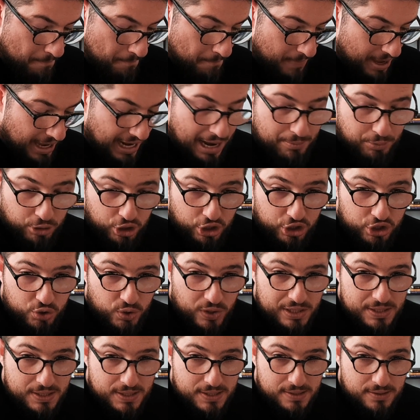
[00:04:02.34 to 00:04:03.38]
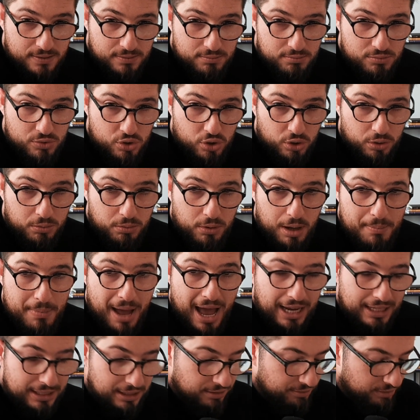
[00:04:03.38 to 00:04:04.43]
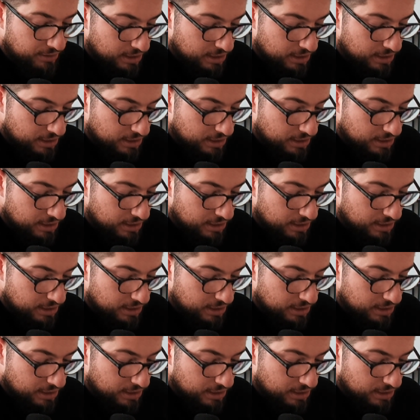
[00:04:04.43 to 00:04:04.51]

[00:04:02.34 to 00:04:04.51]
I'm on the trenches. So I'm actively